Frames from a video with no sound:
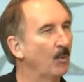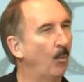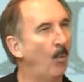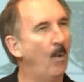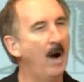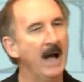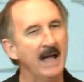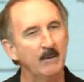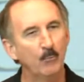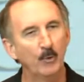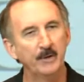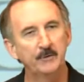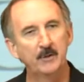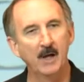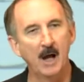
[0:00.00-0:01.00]
Why
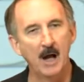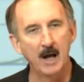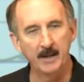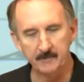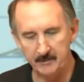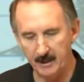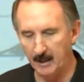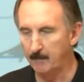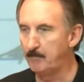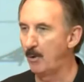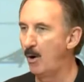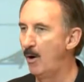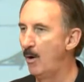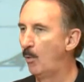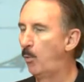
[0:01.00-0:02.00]
would God tell
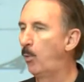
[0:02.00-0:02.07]
Paul